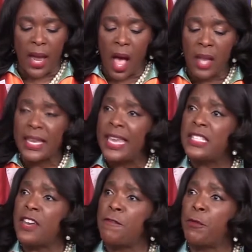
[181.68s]
colleagues
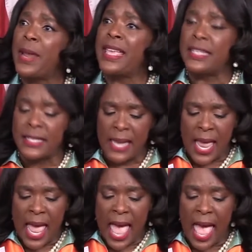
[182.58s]
and friends
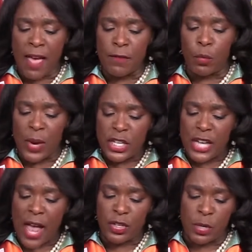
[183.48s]
have reached
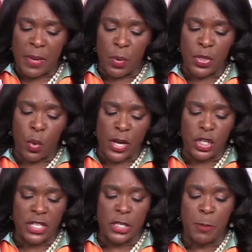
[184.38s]
out to me with
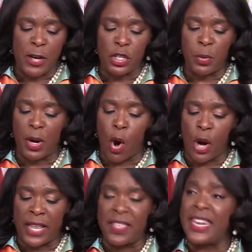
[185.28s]
questions, especially
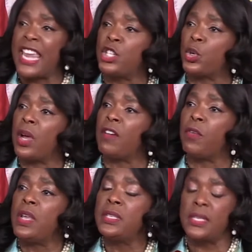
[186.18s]
regarding the nature of
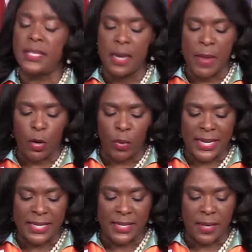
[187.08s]
systemic
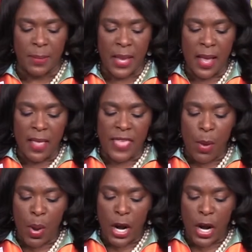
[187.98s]
racism. They want